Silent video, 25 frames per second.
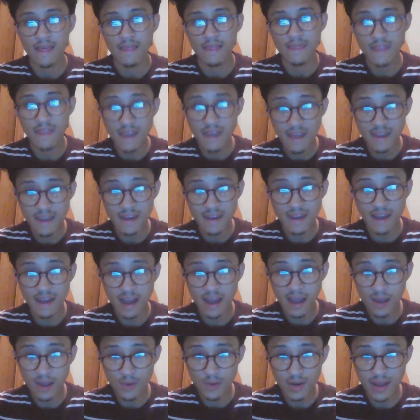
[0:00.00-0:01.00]
Then
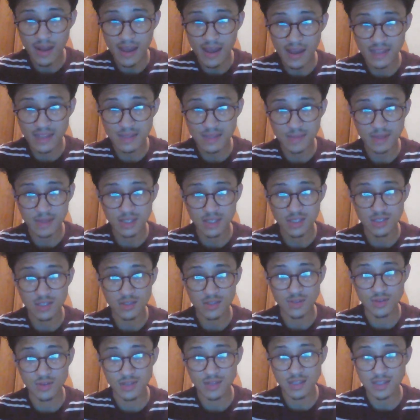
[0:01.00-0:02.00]
I would ask my
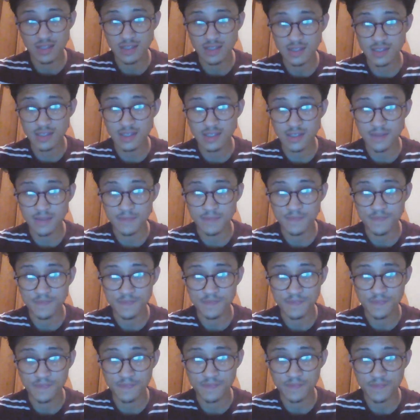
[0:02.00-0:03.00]
students,
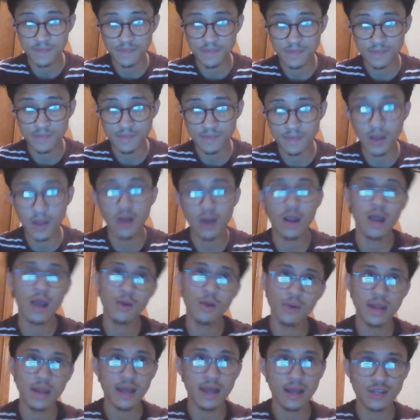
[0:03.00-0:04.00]
I
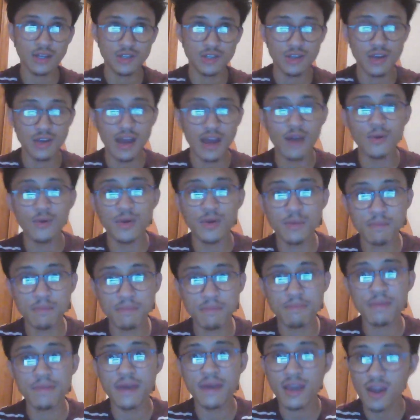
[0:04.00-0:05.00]
would
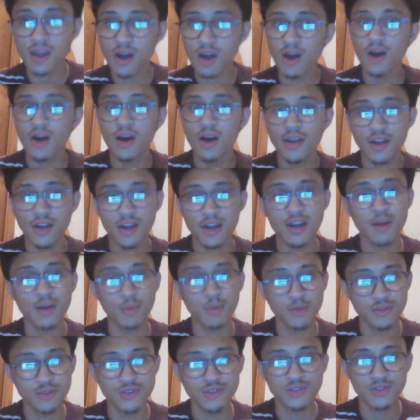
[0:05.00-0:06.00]
pick on a
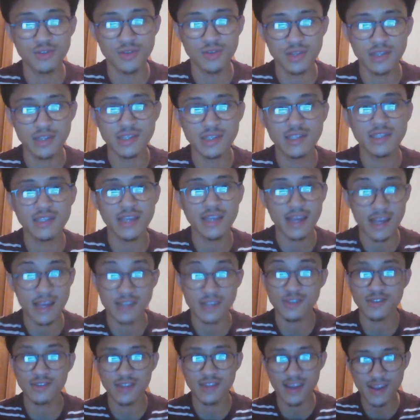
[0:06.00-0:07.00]
couple students to
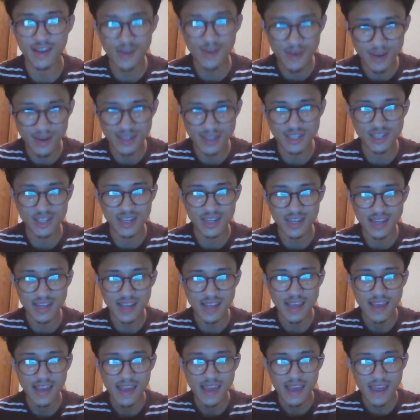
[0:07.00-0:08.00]
answer that question,
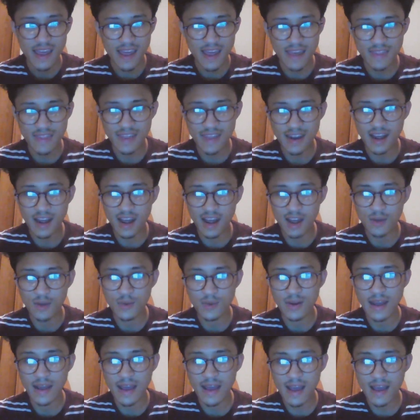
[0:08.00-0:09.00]
and then I
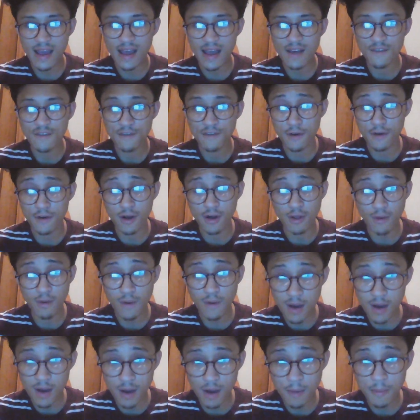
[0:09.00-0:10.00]
would follow
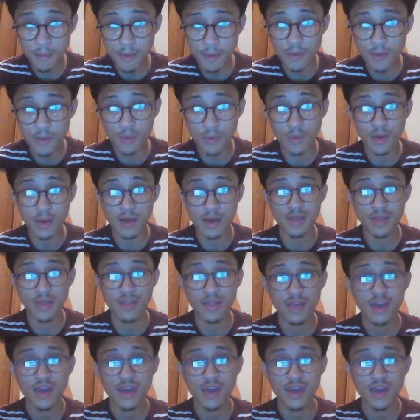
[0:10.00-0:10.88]
up with,